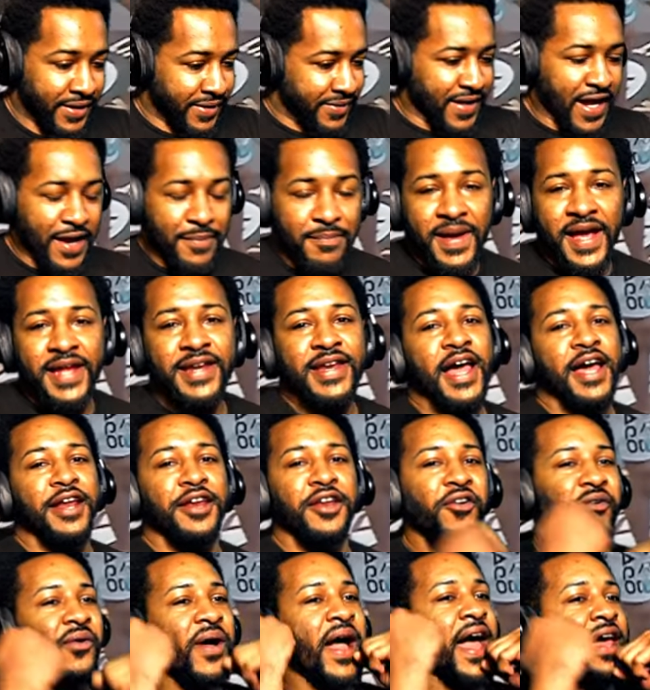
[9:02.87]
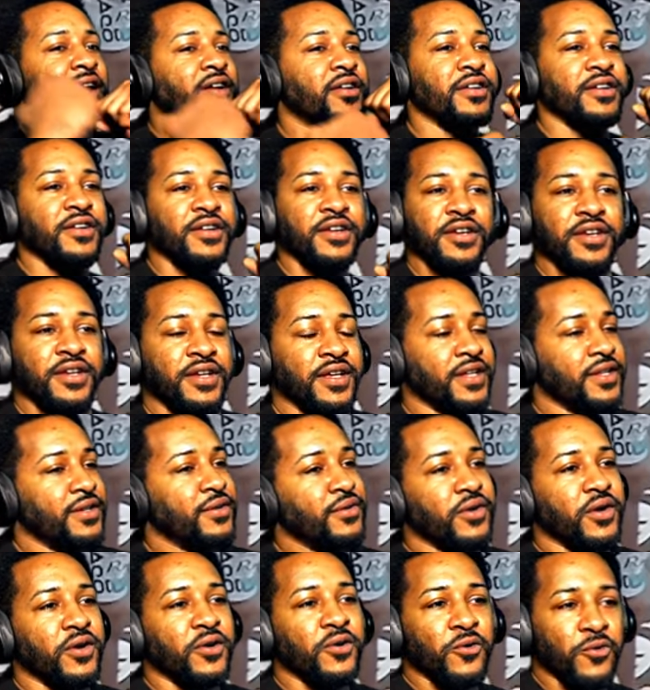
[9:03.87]
They might not know how to,
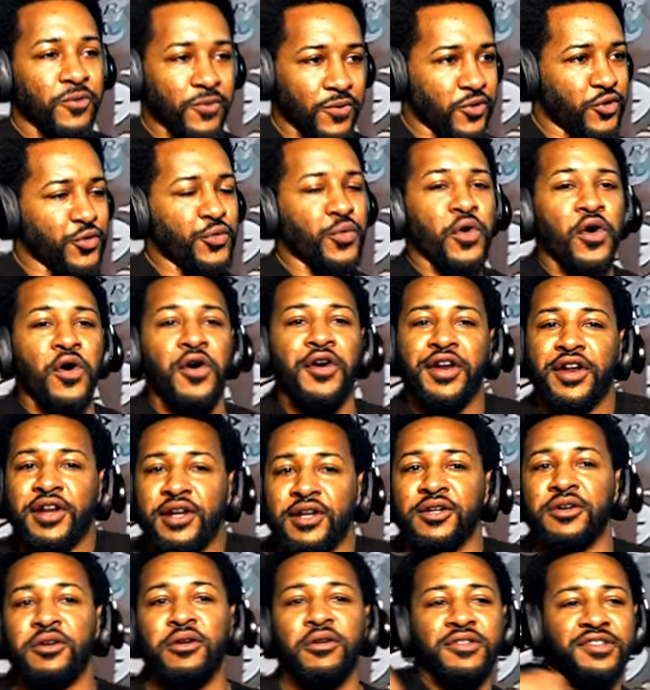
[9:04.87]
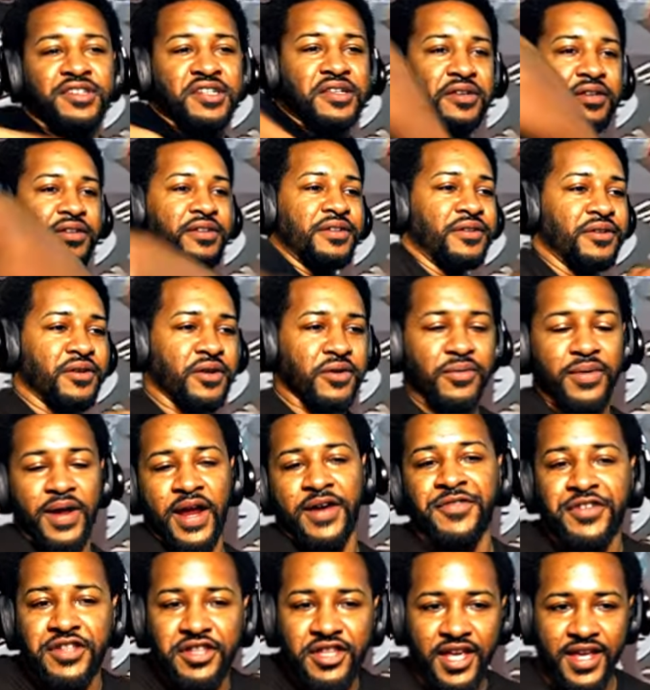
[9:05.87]
you know, do all the little, you know,
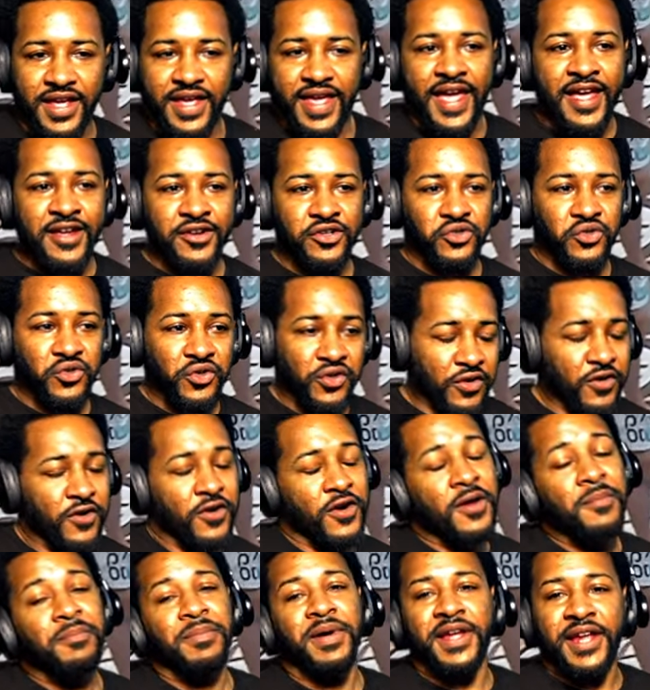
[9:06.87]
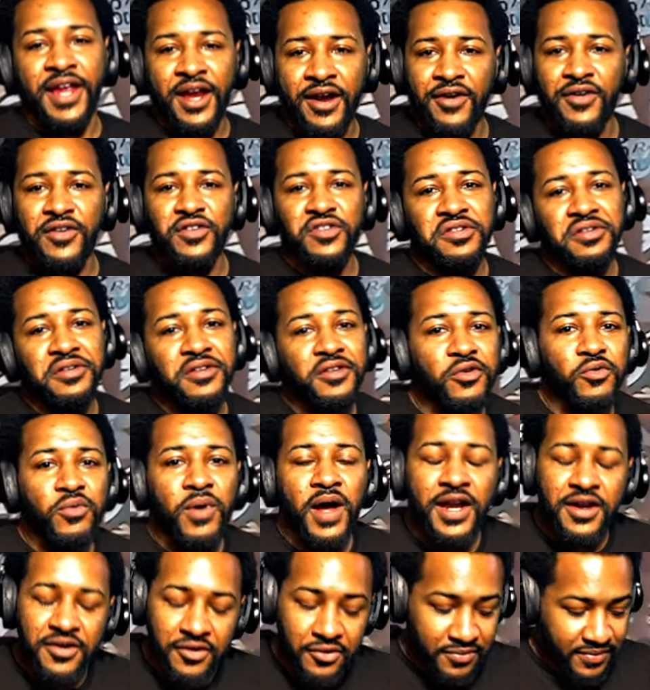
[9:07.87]
everything extra, but guarantee you,
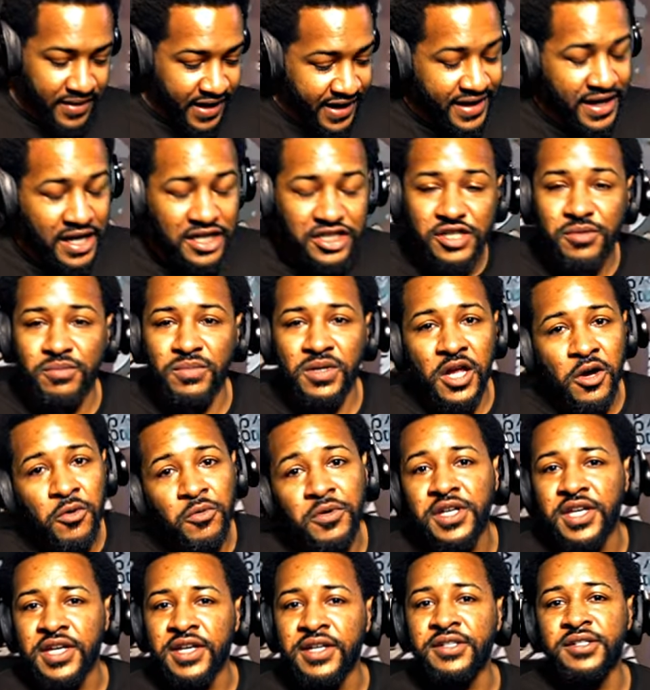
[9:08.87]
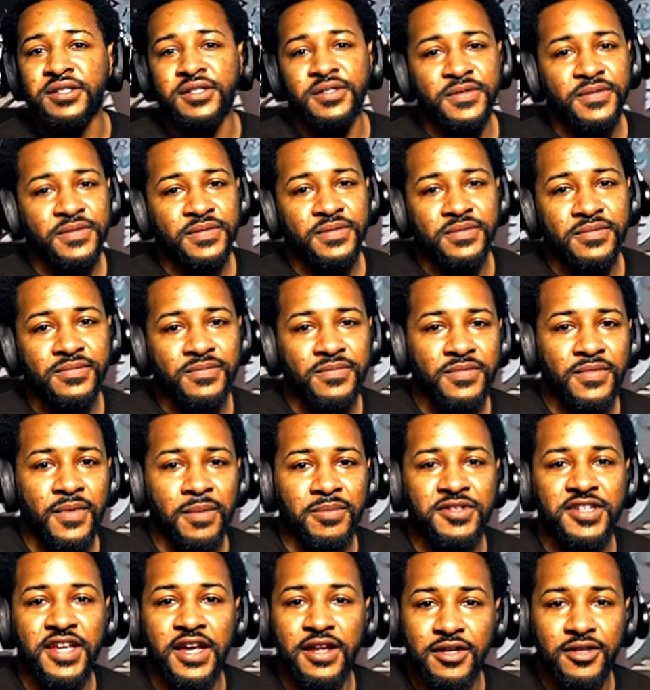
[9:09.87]
I know they got some low kicks.
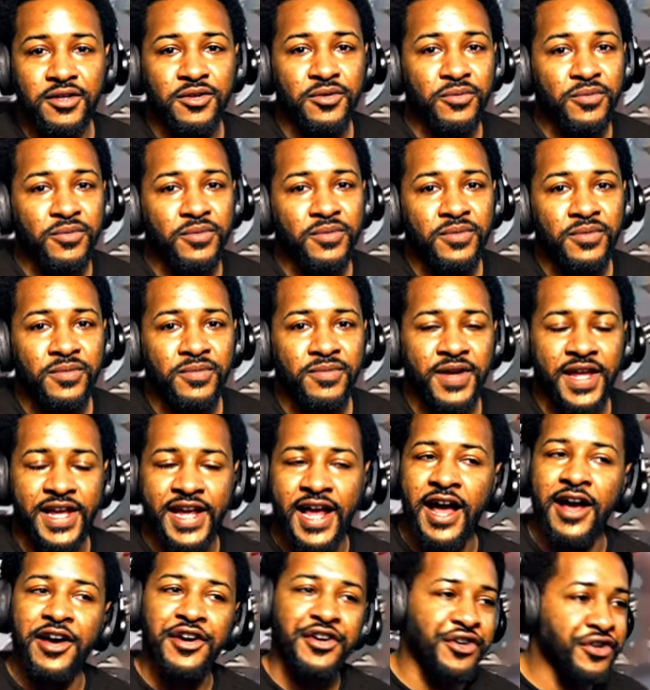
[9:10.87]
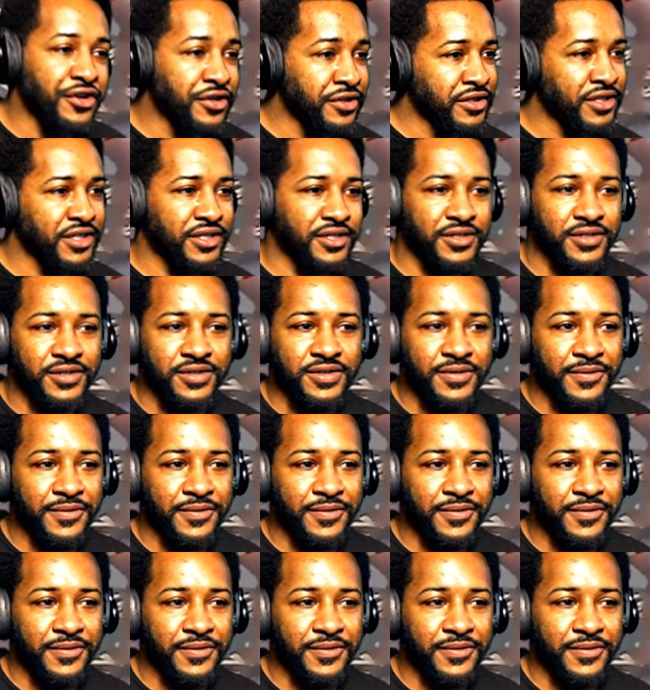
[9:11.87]
I'm telling you, they got hooks,